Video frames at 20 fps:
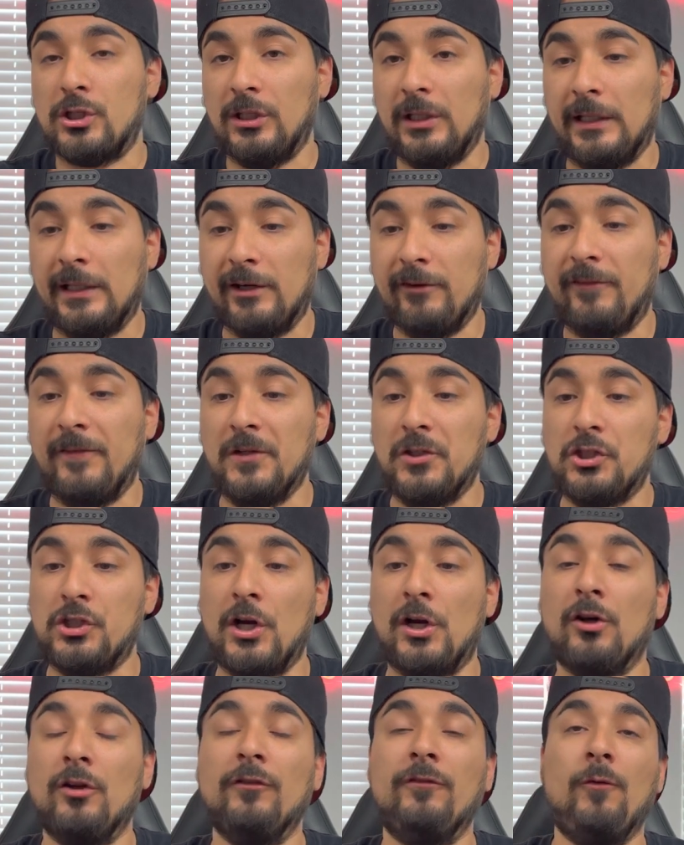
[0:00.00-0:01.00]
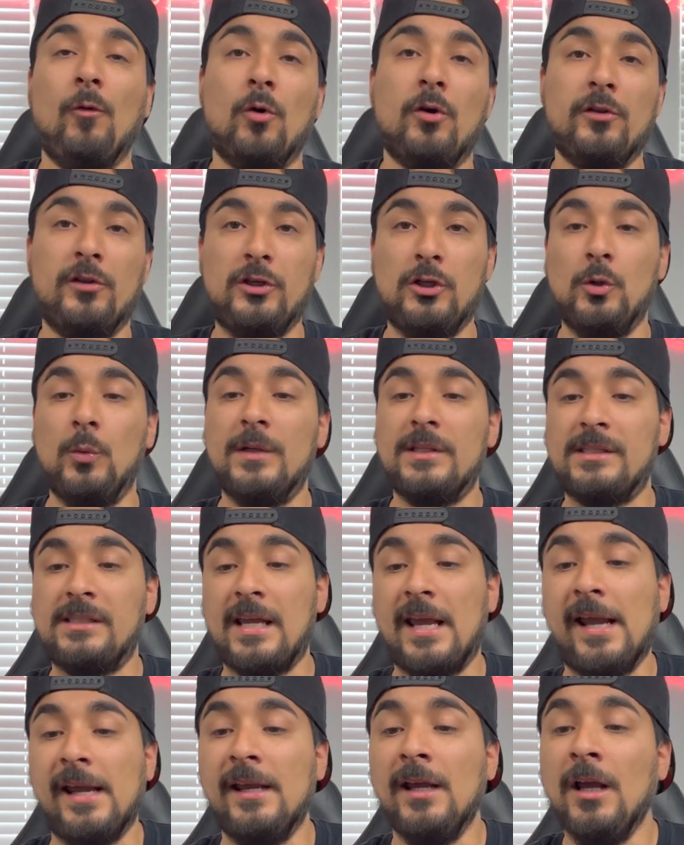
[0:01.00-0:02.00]
and Larry Fitzgerald for the
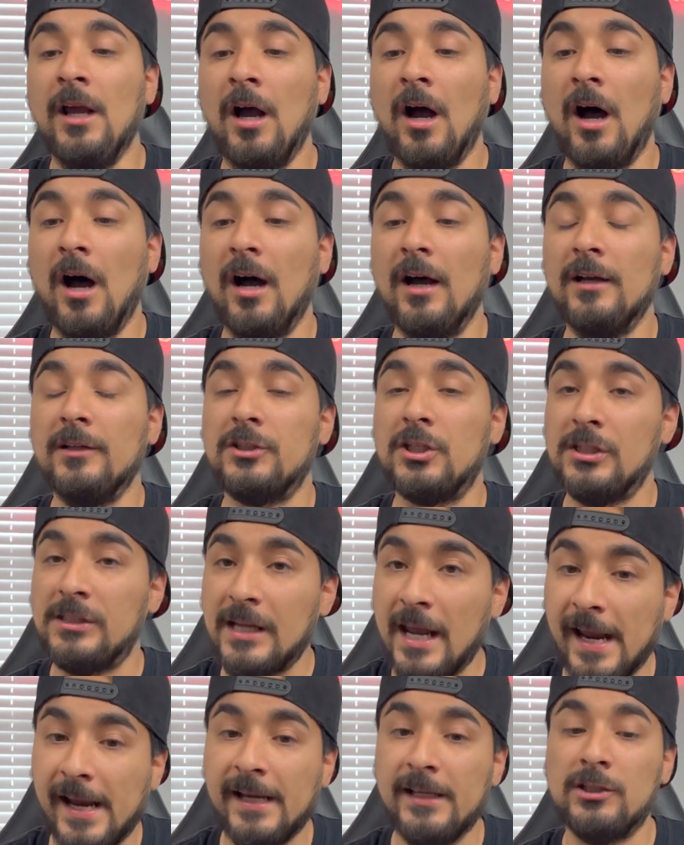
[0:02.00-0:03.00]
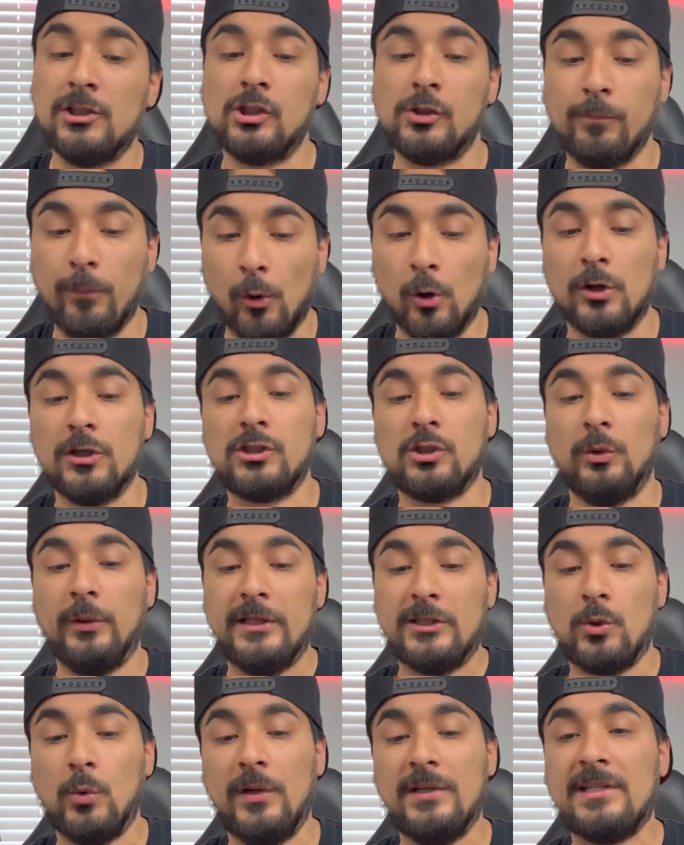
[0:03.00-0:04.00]
USA Today Sports. So
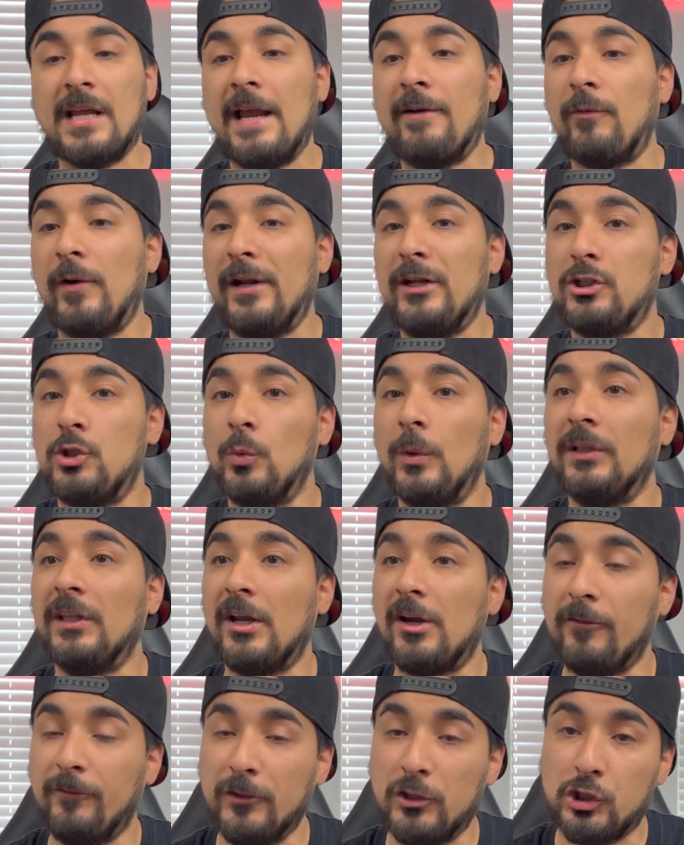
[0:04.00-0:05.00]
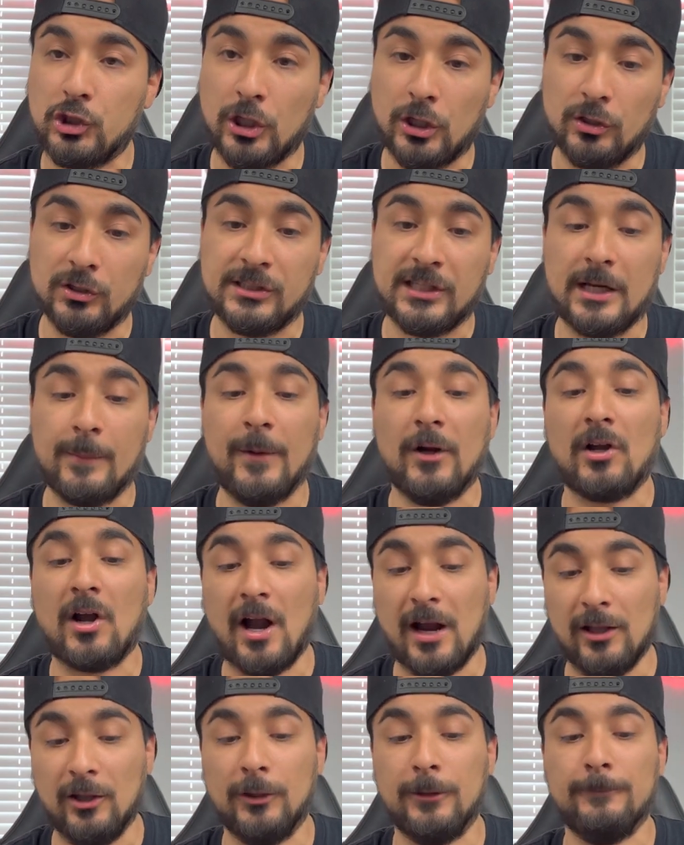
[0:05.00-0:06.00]
let's go and dive right into what Larry Fitzgerald said about
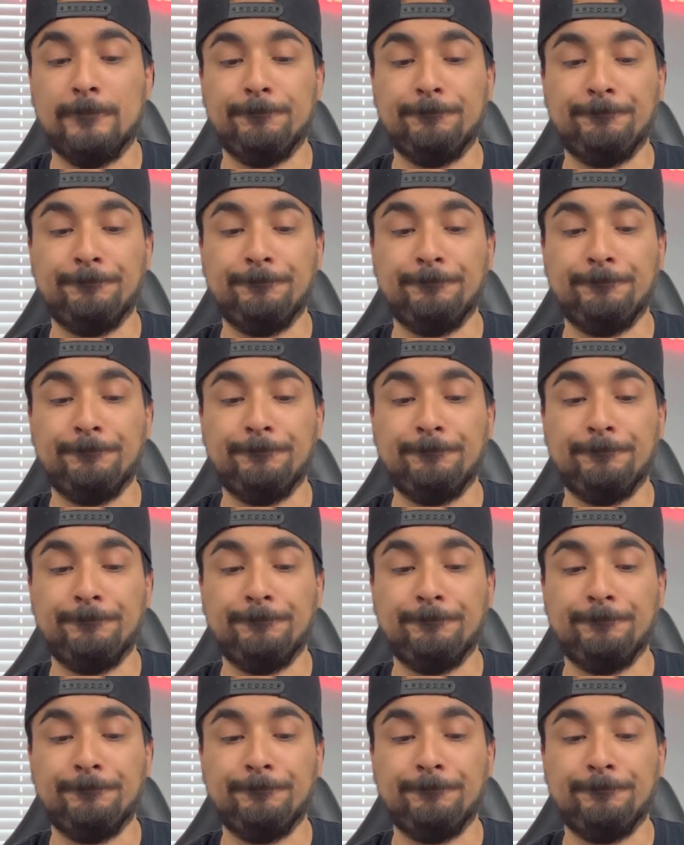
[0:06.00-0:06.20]
Kyler.